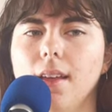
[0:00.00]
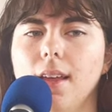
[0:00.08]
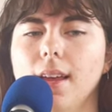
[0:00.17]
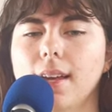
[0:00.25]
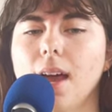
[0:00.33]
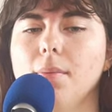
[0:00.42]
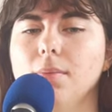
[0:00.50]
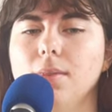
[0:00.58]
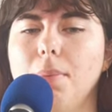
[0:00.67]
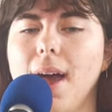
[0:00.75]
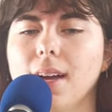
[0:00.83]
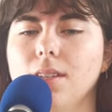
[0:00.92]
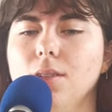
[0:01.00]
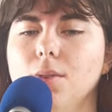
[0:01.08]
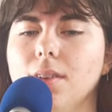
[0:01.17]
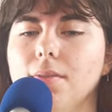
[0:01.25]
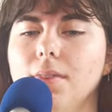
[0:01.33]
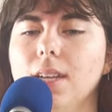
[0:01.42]
It comes back to
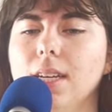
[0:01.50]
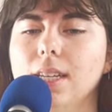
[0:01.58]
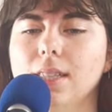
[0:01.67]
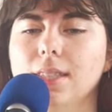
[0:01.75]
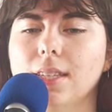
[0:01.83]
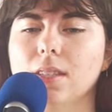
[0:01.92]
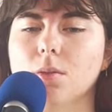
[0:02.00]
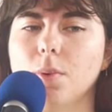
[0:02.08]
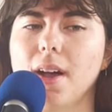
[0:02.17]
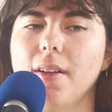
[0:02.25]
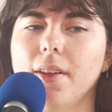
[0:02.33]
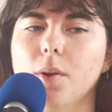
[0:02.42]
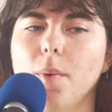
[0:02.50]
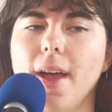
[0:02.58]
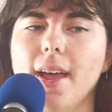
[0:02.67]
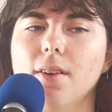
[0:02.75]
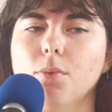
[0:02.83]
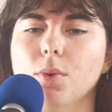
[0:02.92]
convenience as well, in a
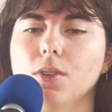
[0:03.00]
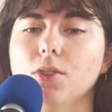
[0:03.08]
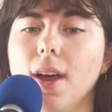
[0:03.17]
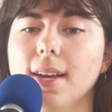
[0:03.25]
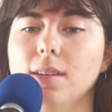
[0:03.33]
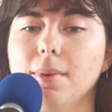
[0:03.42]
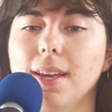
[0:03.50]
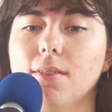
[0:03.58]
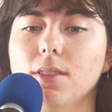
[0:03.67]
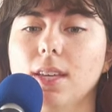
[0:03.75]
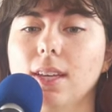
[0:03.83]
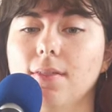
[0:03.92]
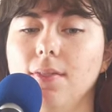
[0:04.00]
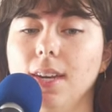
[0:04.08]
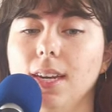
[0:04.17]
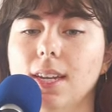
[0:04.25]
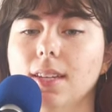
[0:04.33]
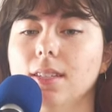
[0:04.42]
way of we're trying to make everything
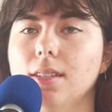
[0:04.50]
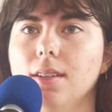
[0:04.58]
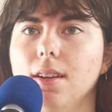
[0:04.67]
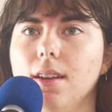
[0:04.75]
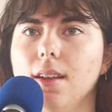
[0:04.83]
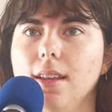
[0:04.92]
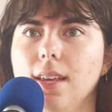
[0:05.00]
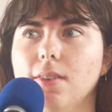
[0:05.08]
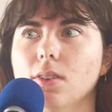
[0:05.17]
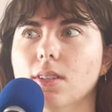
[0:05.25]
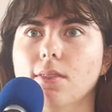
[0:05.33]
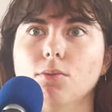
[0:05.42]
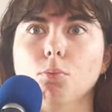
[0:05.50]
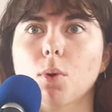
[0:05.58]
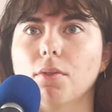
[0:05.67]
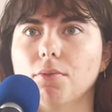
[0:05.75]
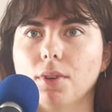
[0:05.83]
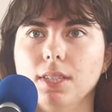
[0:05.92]
convenient, give ourselves
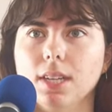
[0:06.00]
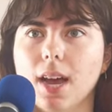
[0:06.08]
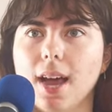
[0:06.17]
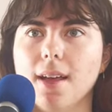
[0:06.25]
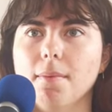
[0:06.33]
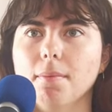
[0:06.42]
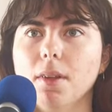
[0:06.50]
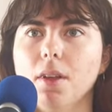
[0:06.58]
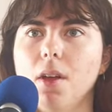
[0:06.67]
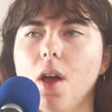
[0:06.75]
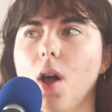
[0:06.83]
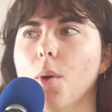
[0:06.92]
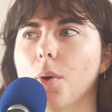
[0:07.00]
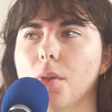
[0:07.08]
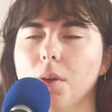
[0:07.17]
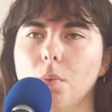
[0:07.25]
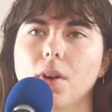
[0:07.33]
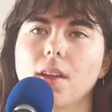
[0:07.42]
more free time. Yeah. Oh, we're
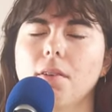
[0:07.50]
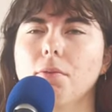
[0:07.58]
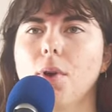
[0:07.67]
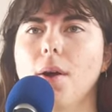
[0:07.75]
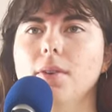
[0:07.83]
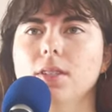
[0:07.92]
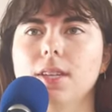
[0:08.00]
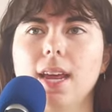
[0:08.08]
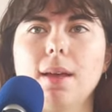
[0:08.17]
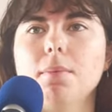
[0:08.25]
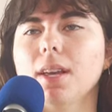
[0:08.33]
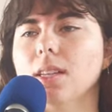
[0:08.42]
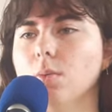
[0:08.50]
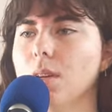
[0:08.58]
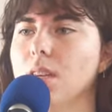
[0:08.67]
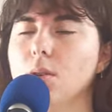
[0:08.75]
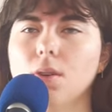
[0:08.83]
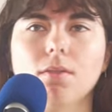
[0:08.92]
only working 4 hours a day because we
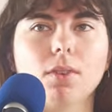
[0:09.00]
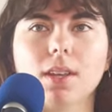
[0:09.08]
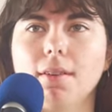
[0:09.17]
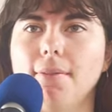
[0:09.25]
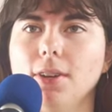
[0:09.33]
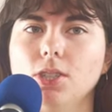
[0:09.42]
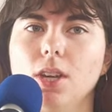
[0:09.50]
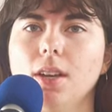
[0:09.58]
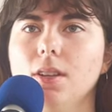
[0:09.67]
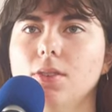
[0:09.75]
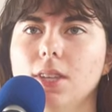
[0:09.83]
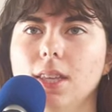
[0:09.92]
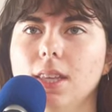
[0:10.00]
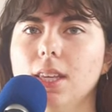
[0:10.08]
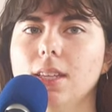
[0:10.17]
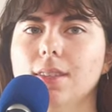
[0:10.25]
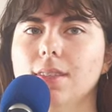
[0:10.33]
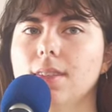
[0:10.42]
can do it really efficient using
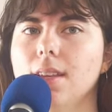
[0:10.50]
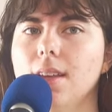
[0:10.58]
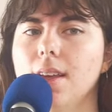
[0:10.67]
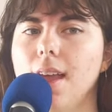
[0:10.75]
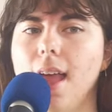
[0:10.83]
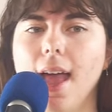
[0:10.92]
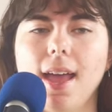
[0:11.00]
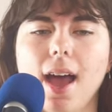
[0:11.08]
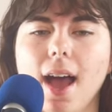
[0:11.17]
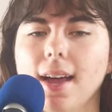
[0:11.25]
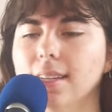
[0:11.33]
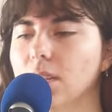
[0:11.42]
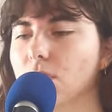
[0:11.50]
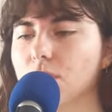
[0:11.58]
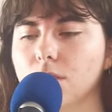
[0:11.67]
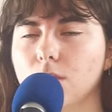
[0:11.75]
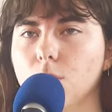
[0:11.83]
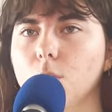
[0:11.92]
these AI
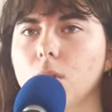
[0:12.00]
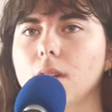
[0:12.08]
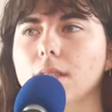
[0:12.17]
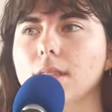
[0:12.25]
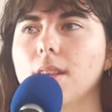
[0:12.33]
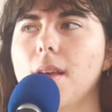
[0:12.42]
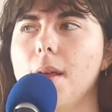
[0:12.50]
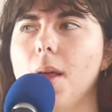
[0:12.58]
digital tools.